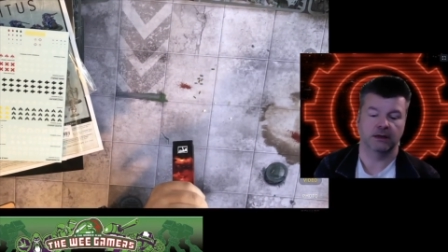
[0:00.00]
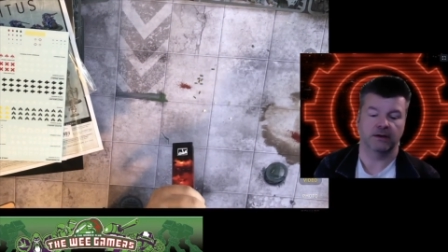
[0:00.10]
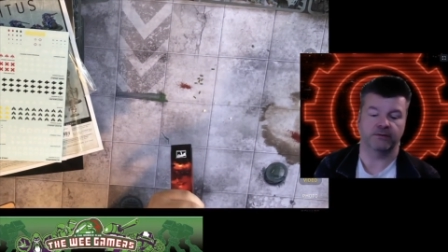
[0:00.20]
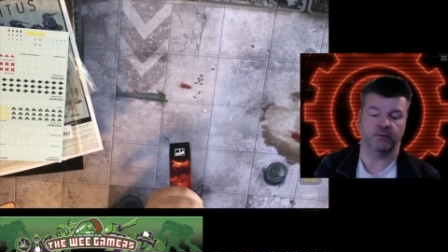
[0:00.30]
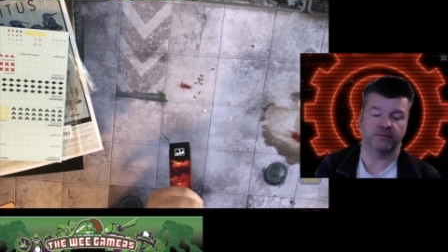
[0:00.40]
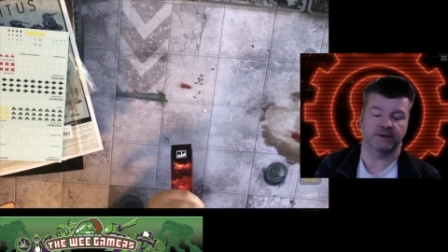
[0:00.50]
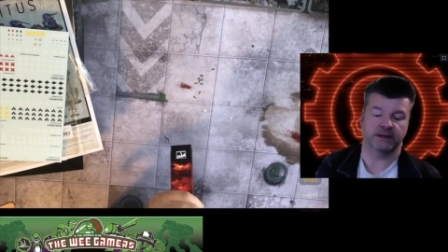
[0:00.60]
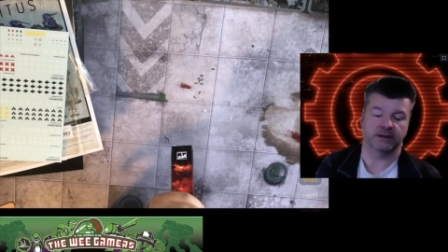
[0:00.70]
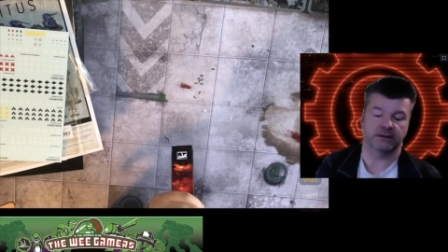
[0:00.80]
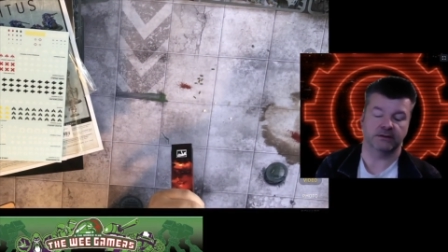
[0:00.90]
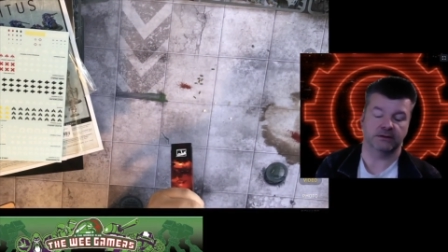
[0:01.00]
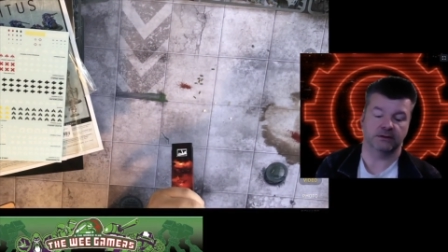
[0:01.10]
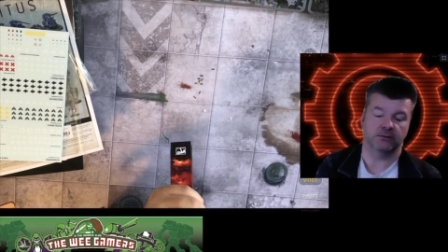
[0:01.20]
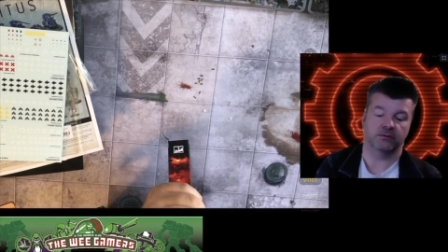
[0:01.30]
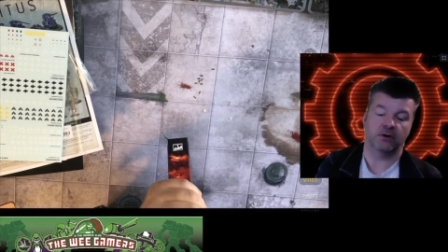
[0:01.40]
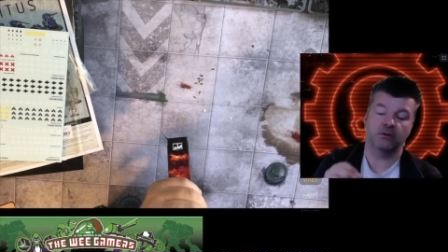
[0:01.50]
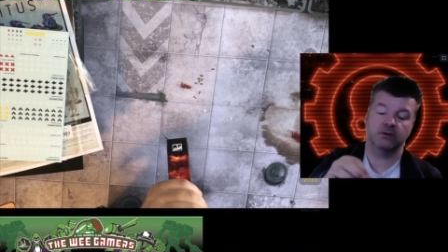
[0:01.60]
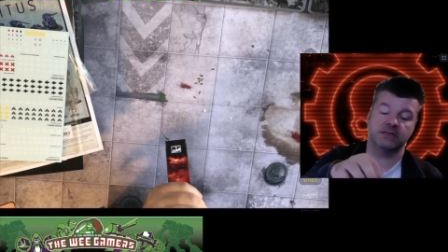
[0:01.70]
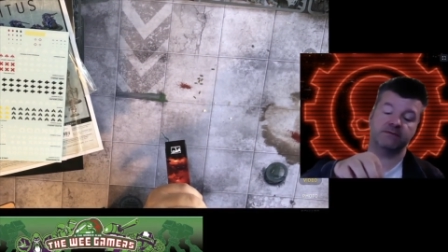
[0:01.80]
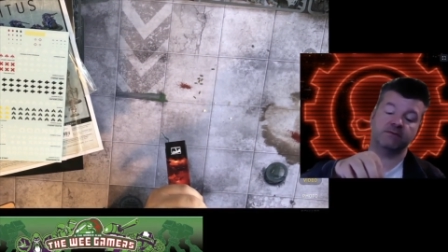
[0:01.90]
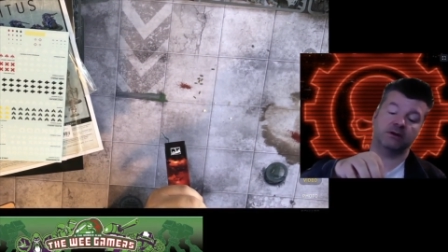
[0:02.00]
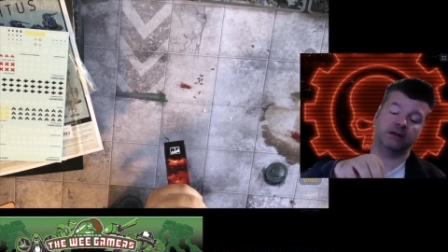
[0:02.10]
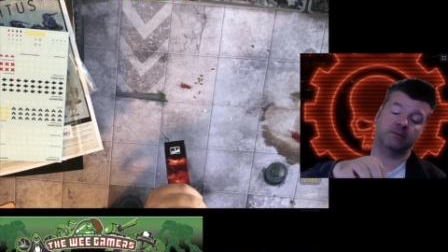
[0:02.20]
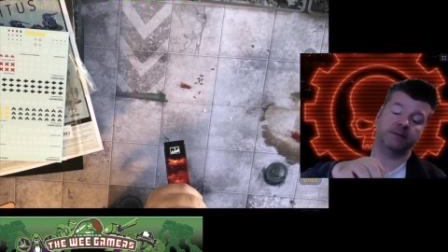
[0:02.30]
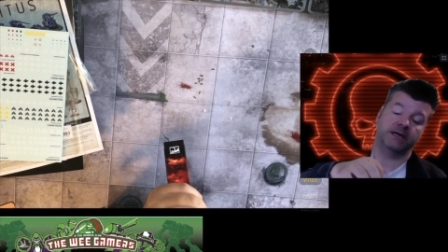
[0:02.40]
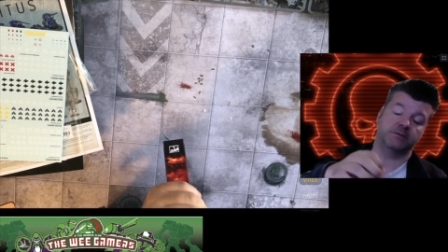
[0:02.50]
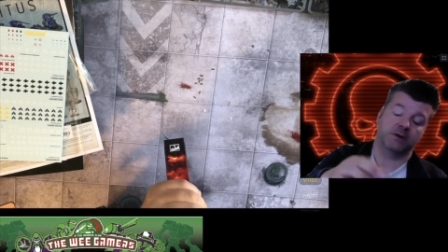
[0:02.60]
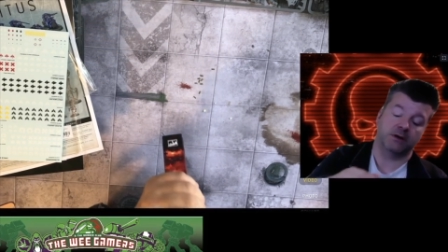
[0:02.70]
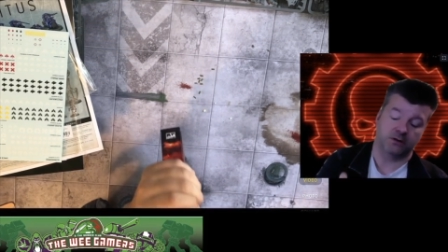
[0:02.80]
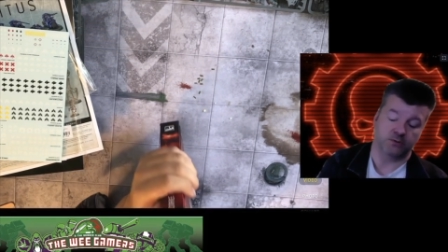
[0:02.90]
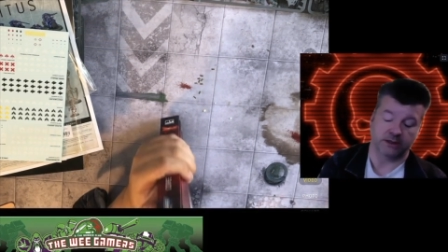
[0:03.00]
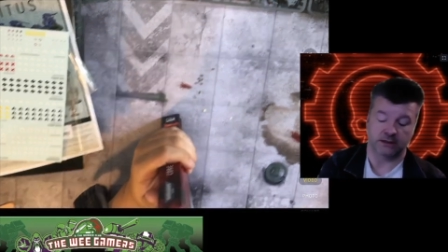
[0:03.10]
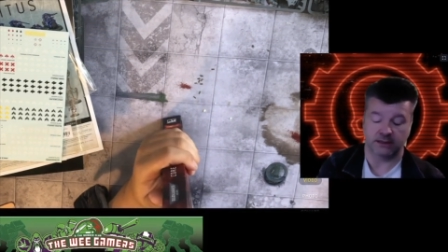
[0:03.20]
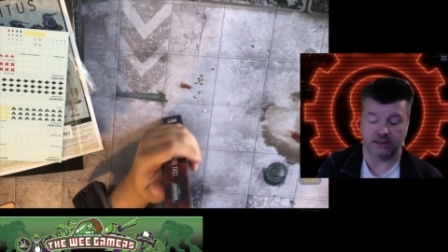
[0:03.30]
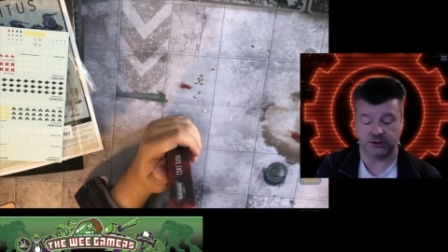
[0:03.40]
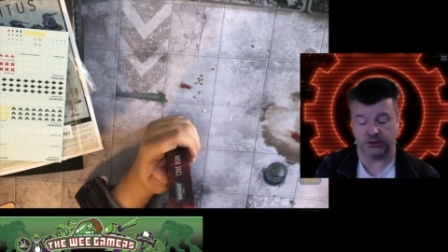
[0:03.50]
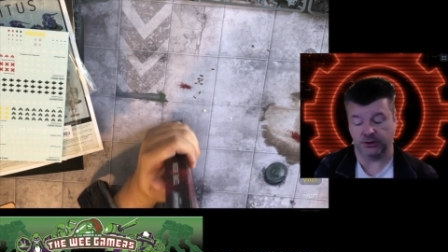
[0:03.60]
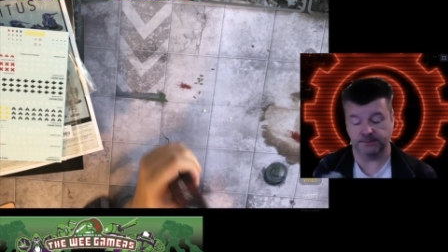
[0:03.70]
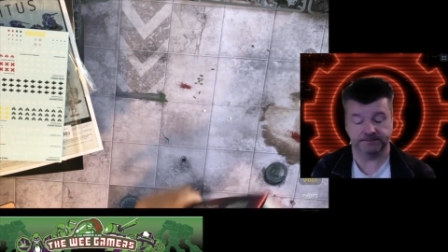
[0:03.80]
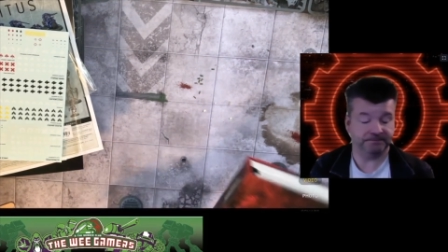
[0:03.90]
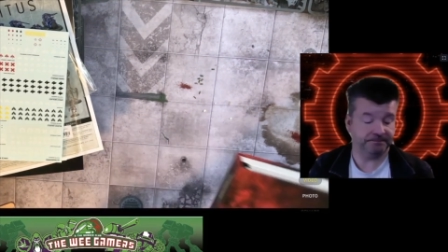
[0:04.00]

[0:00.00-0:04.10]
If you were feeling lonely, oh, and it's even got a little page marker as well. That's cute.